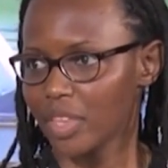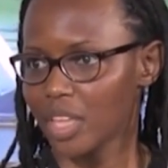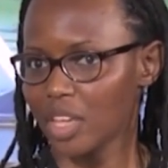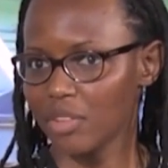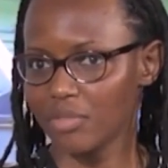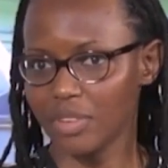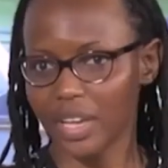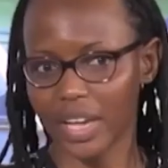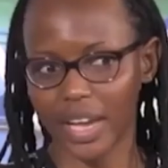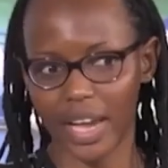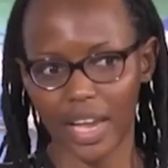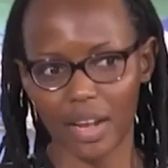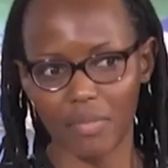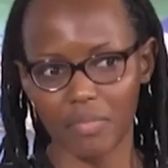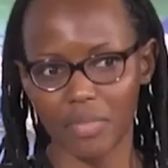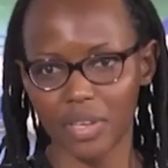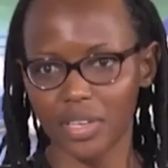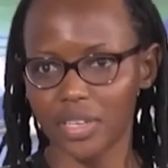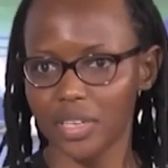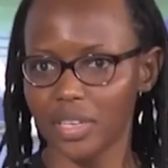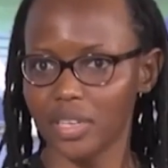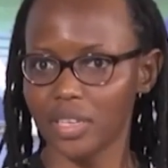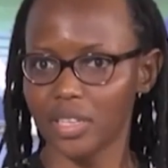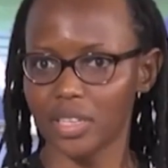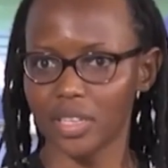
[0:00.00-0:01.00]
if they can
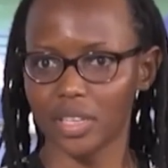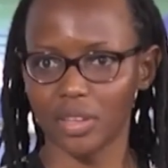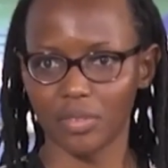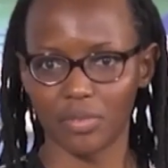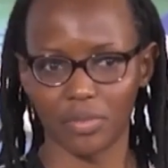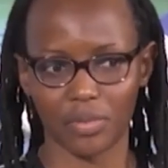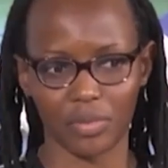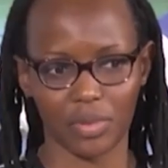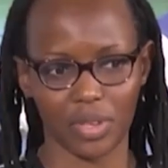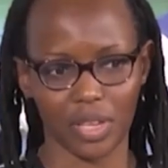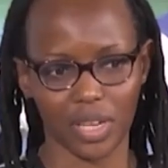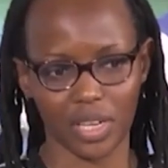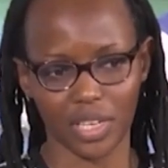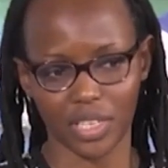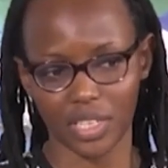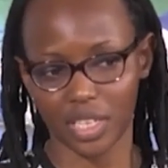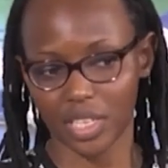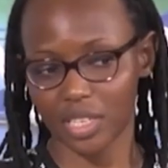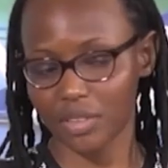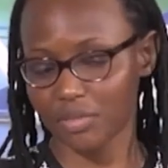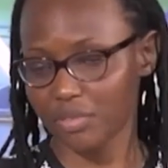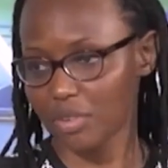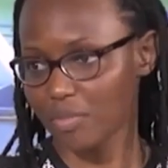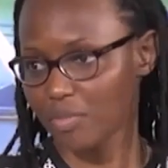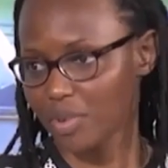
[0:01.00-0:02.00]
meet in the, with the
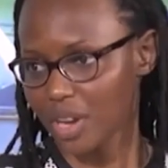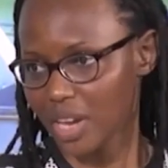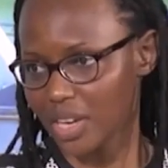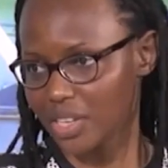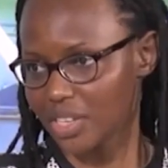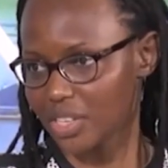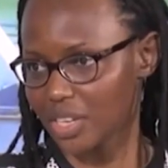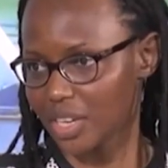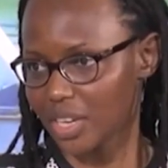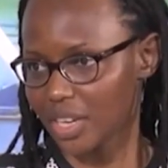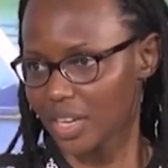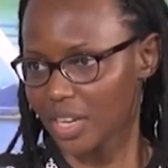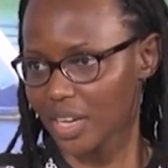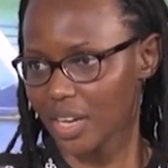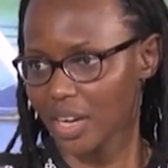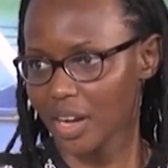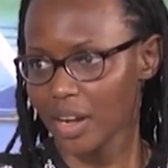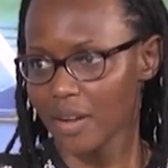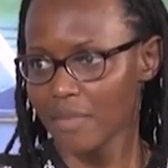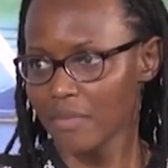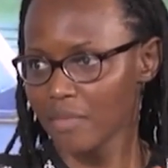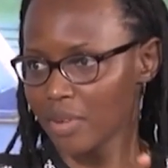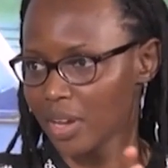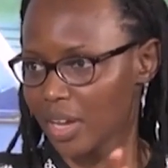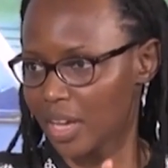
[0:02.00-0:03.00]
researcher from
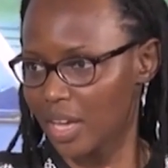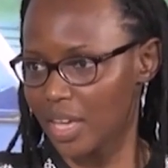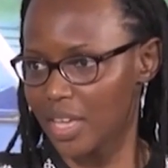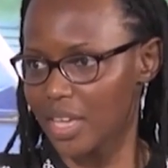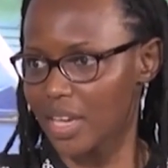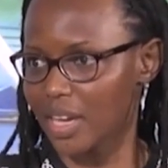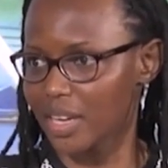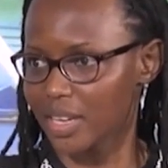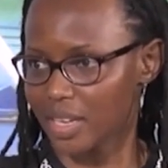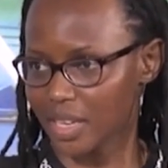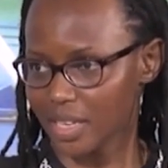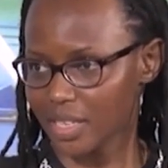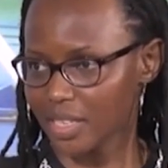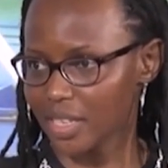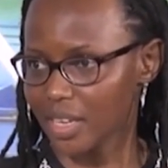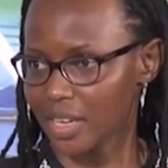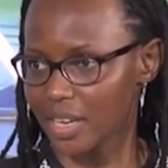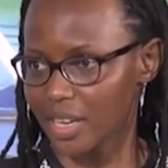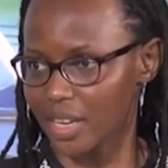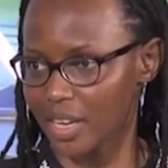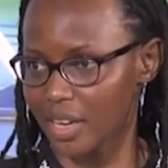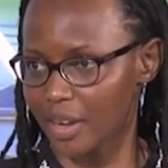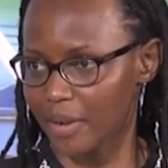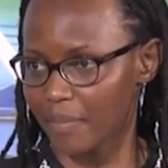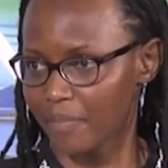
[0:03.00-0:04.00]
Nigeria, Kenya,
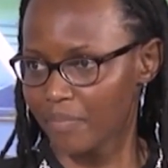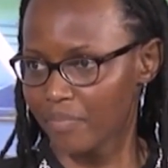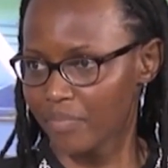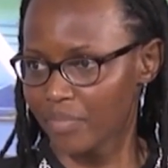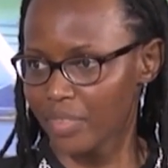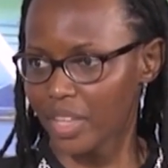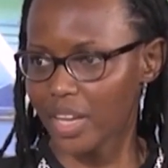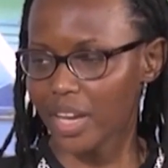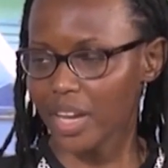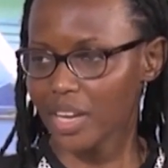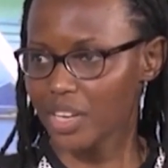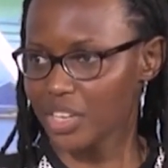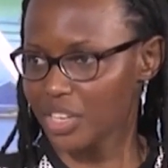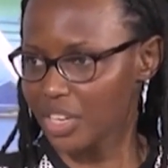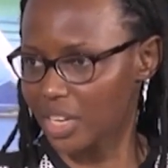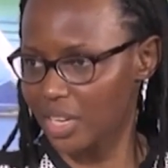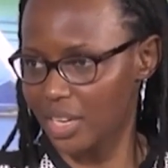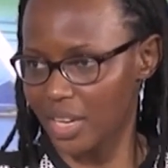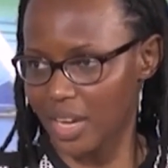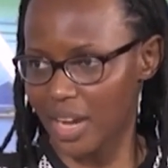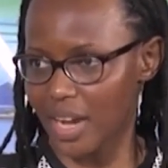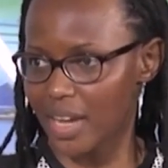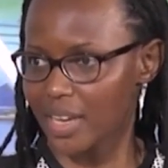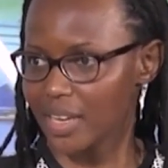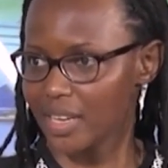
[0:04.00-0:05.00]
Tanzania, they can share
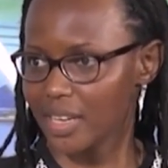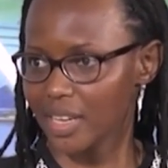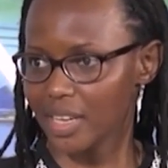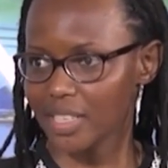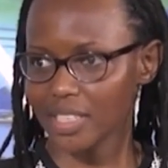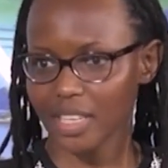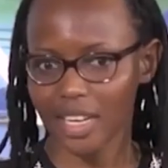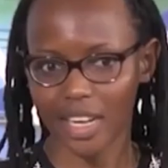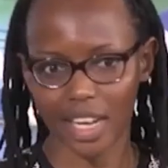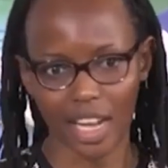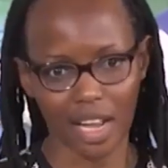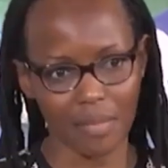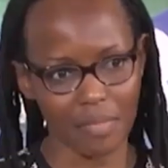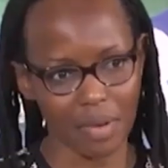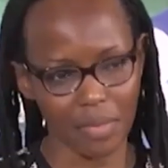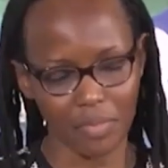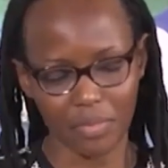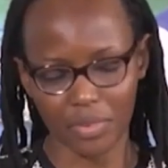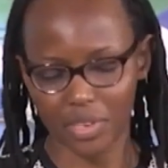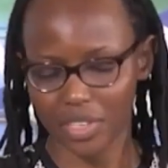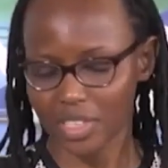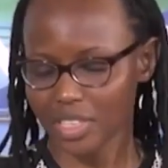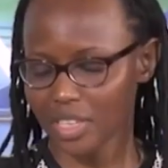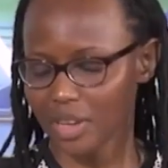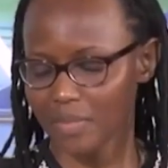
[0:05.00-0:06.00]
their ideas and come up
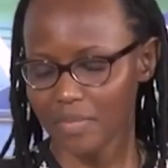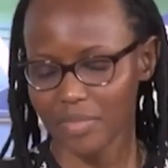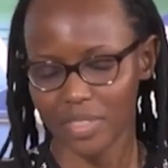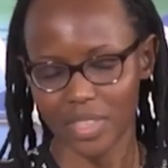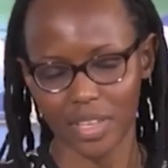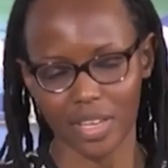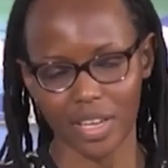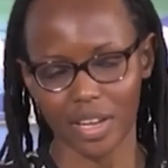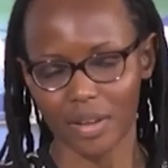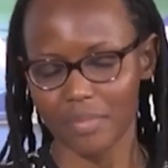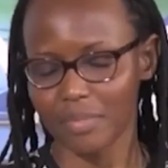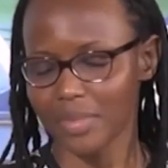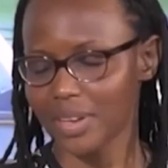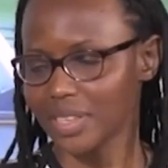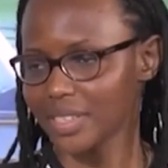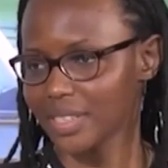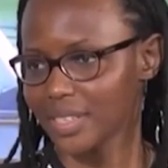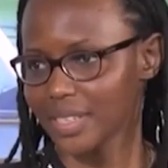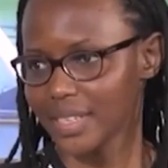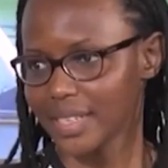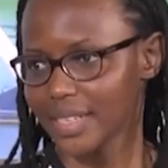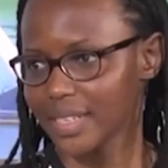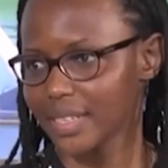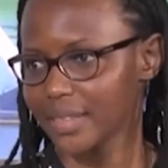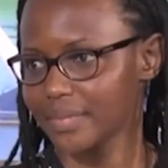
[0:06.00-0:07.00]
with something
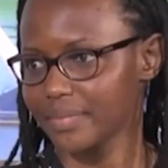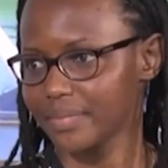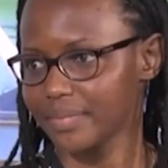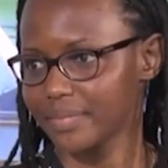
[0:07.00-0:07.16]
amazing.